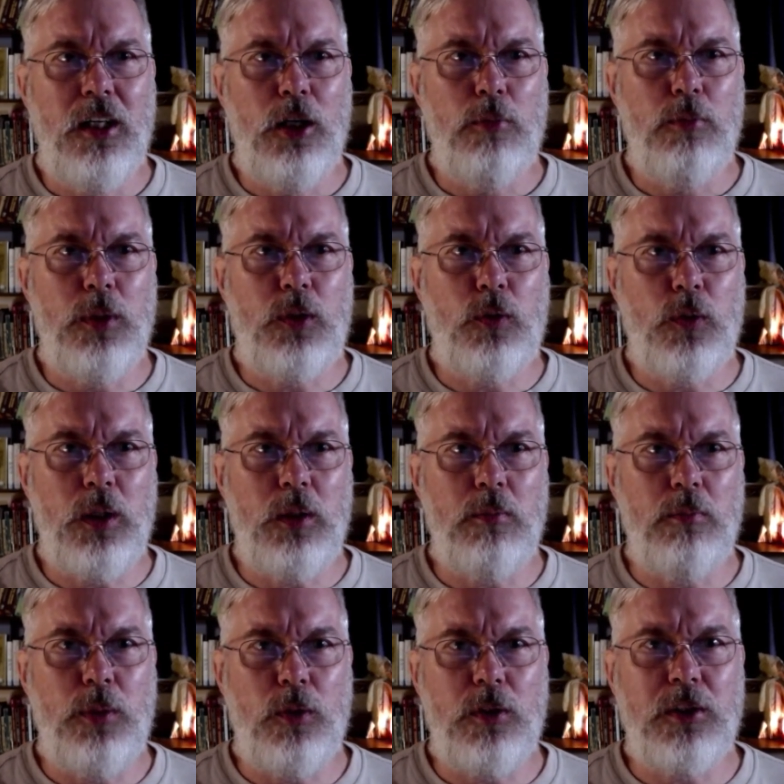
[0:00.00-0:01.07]
between
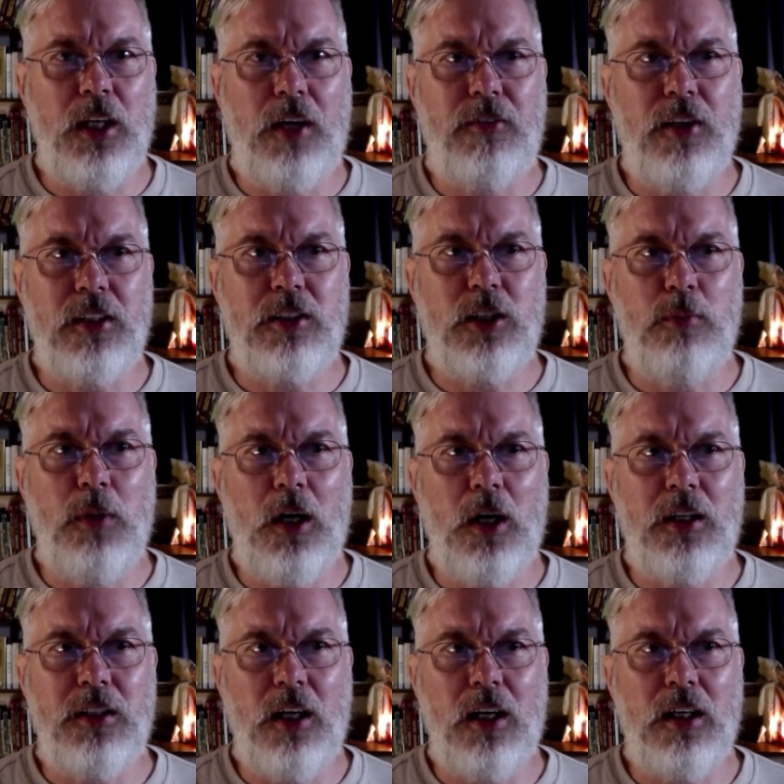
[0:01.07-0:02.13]
Buddhist ethics and
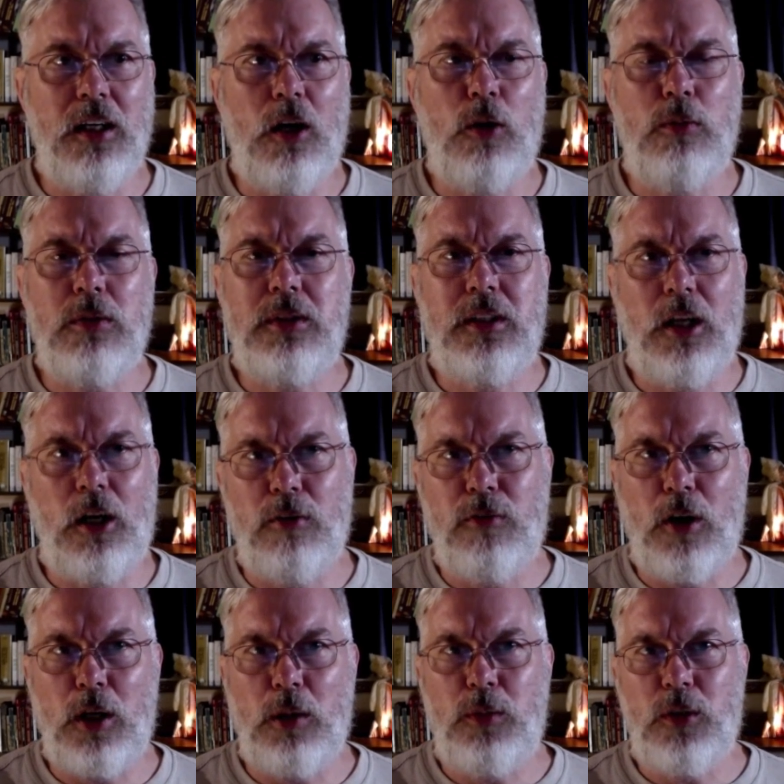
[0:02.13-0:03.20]
Mahayana, or
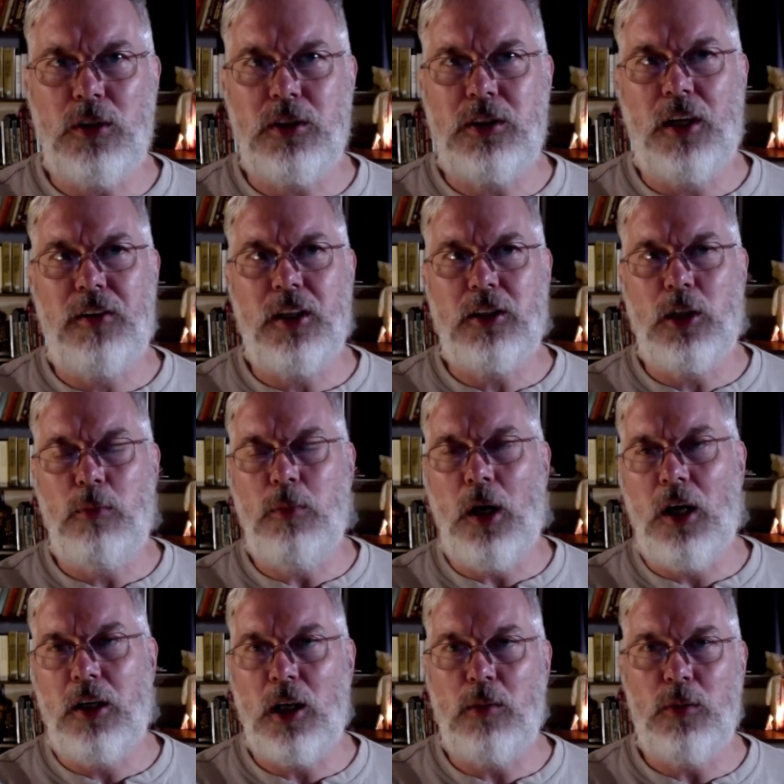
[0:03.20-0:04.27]
Theravada Buddhist ethics and
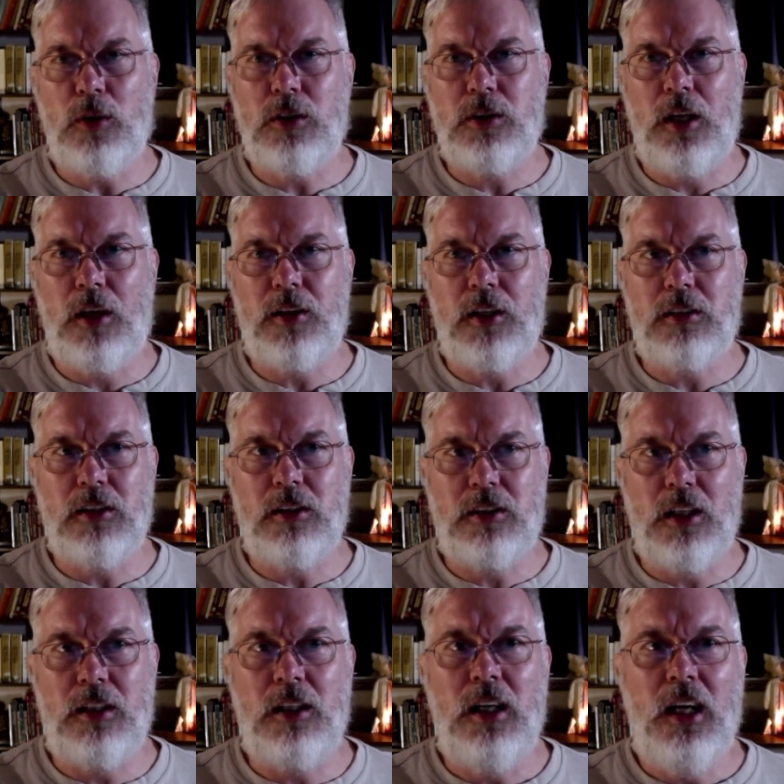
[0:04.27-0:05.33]
Mahayana Buddhist ethics, is
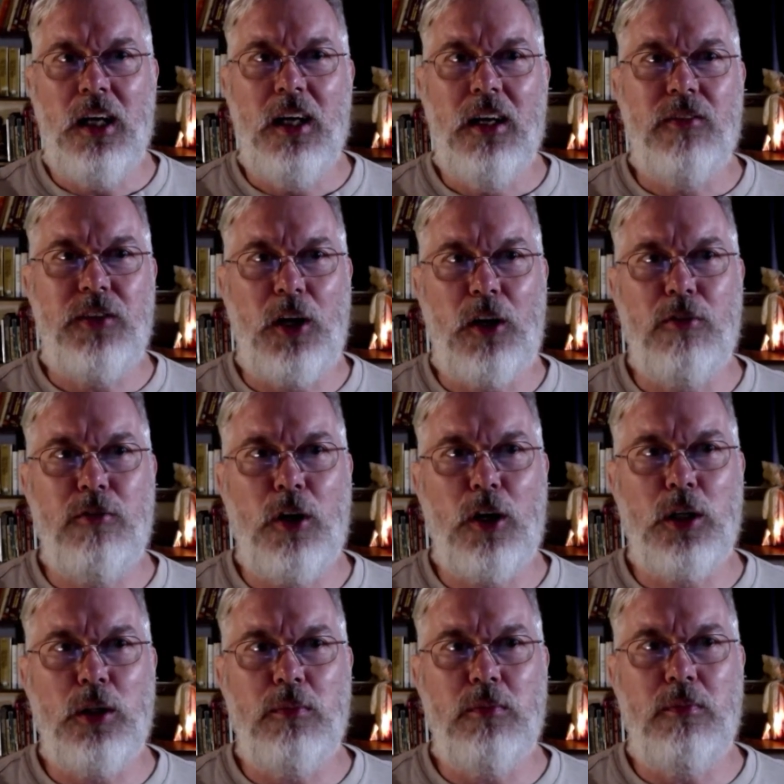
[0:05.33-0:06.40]
that
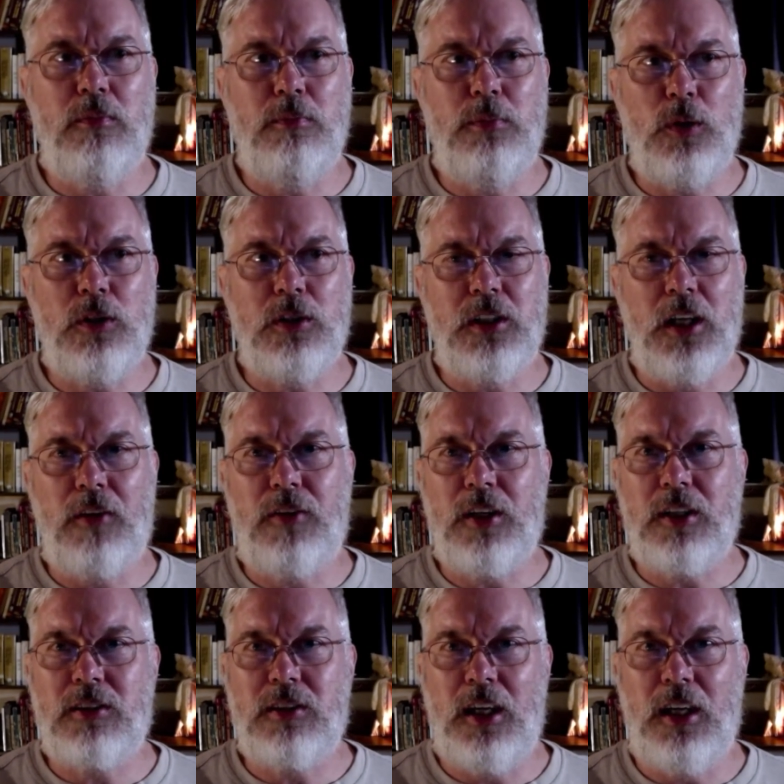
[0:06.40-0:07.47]
Theravada Buddhist
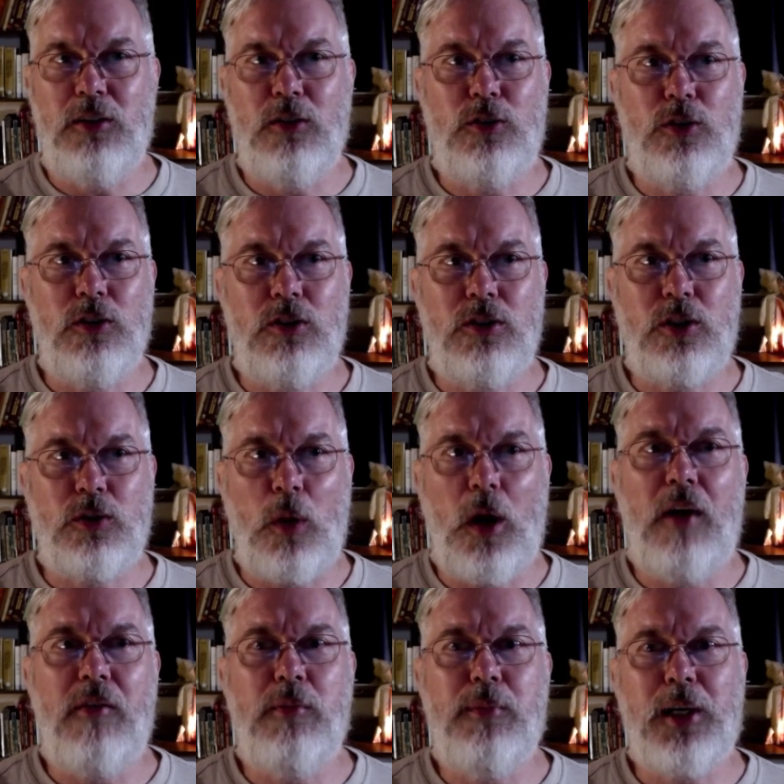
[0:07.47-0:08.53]
ethics say you should strive
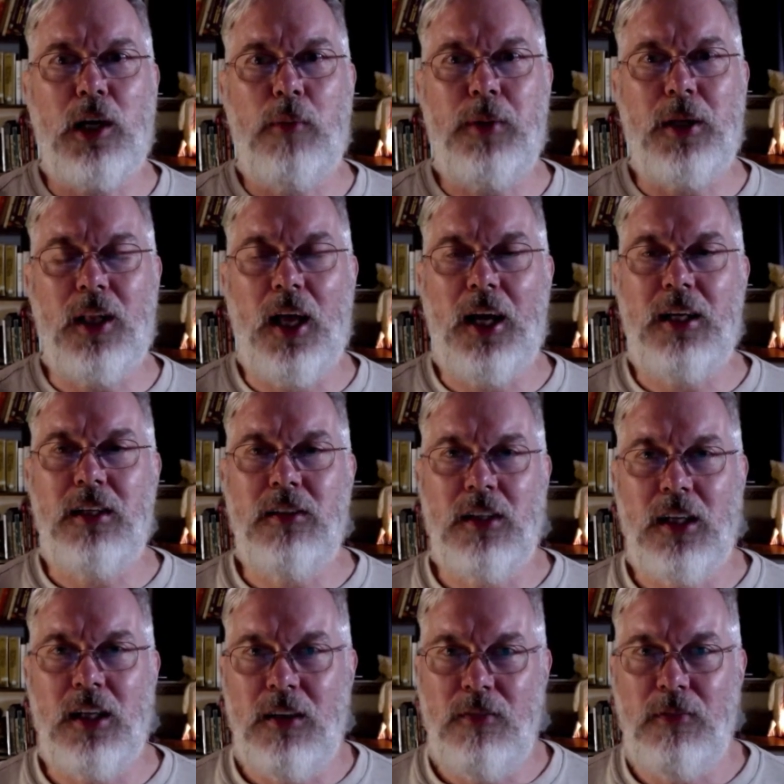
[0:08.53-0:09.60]
to become enlightened
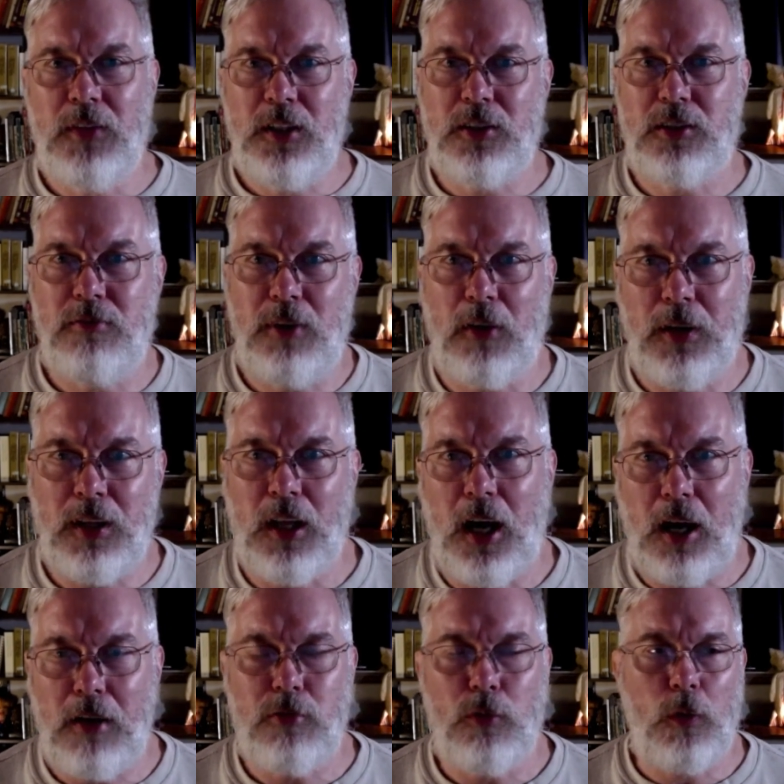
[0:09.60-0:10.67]
in this very
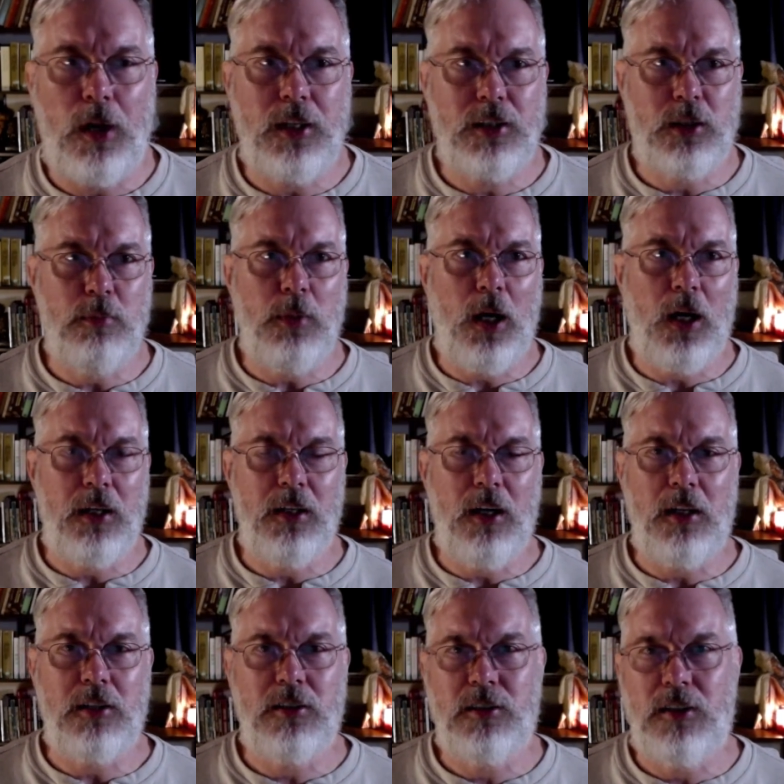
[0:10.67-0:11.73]
life, whereas the
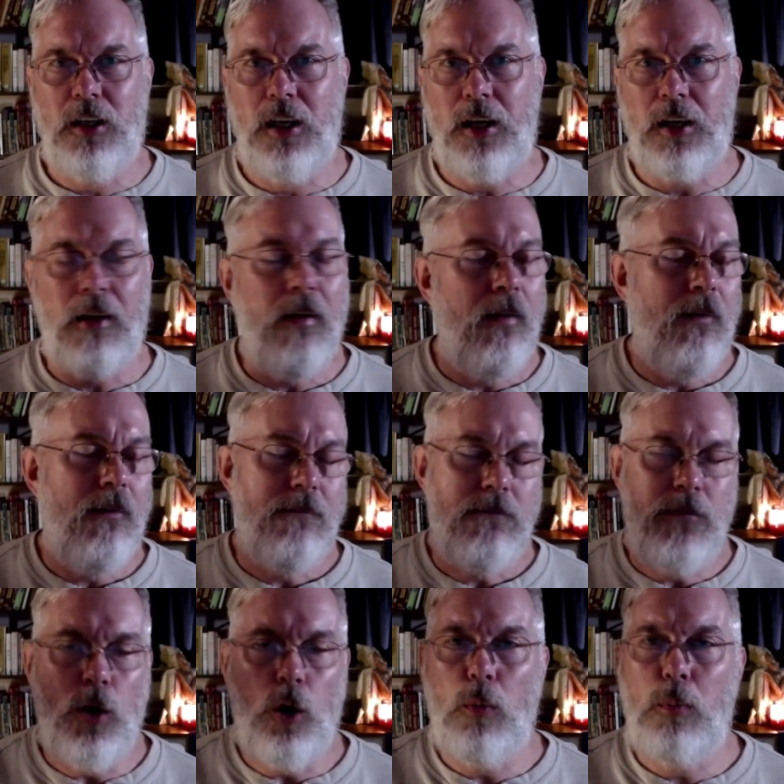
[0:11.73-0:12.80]
Mahayanas are saying,
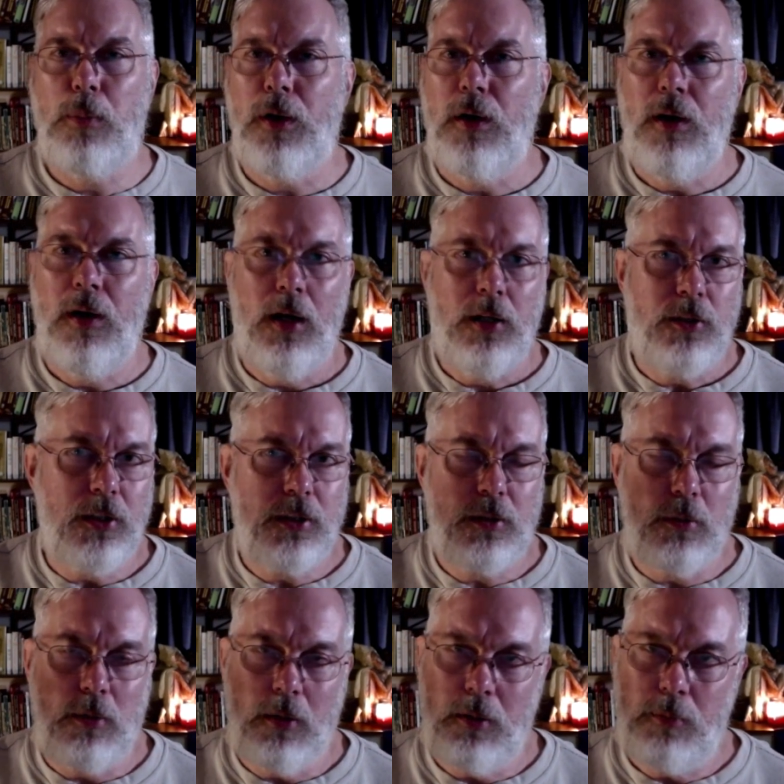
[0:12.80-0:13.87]
nope, just
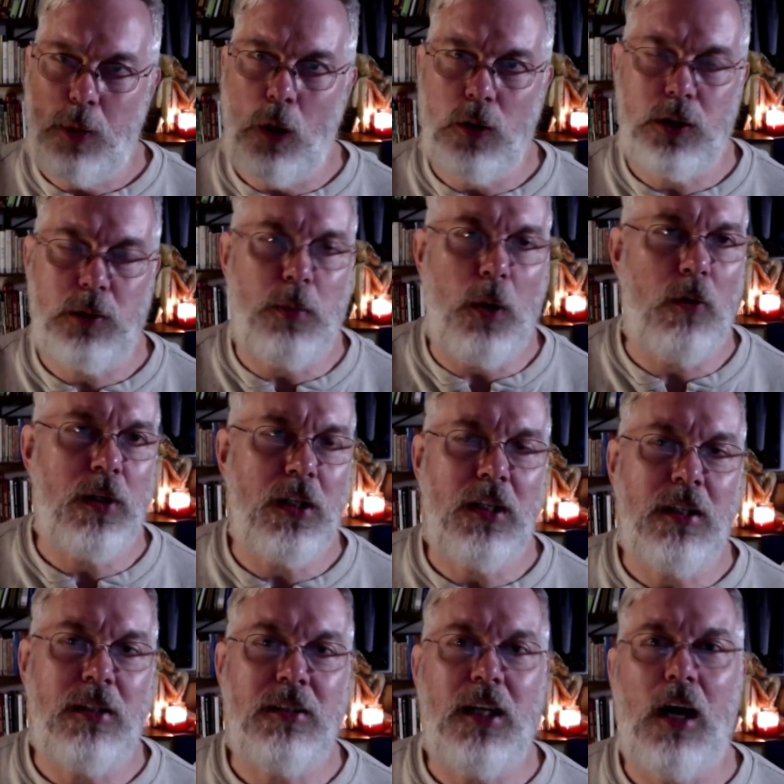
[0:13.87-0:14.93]
postpone it
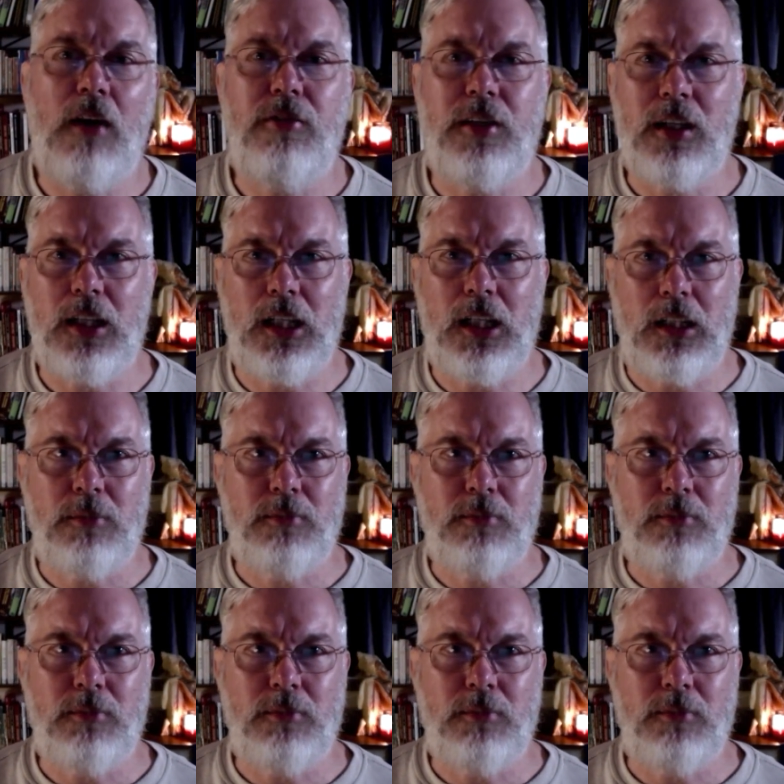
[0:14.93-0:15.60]
indefinitely.